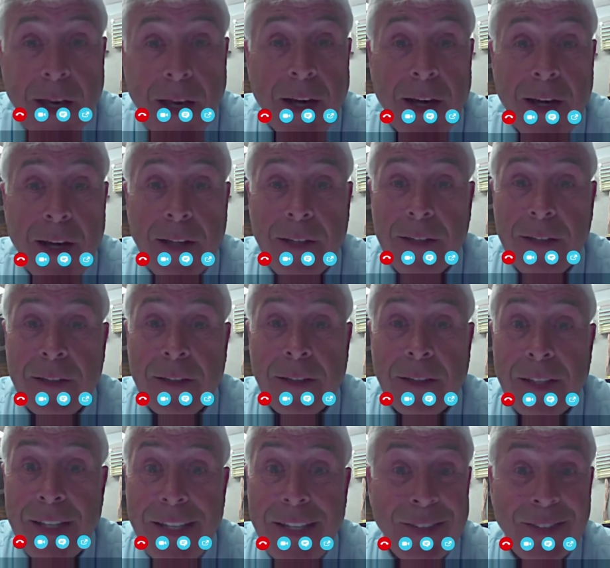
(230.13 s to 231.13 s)
Uh,
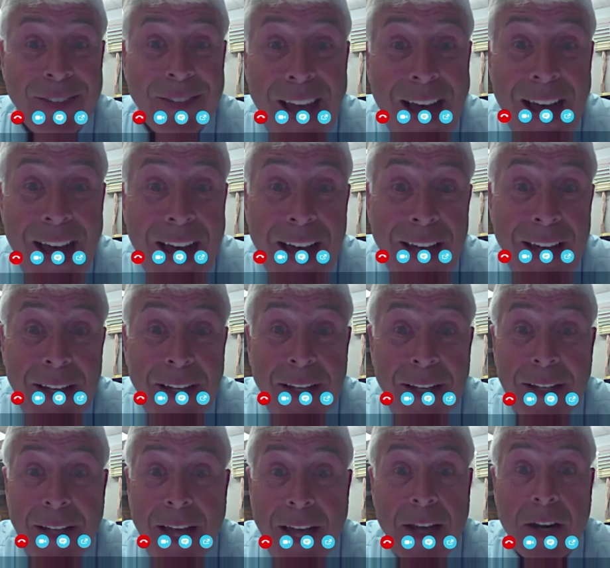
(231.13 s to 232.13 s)
he's not,
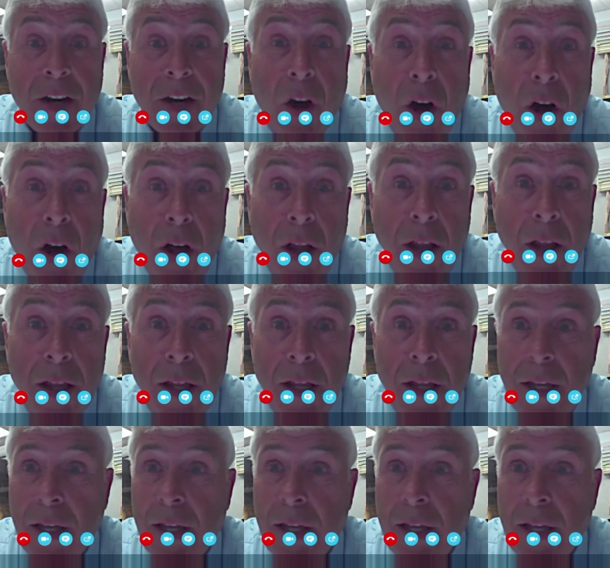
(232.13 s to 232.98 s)
not at all.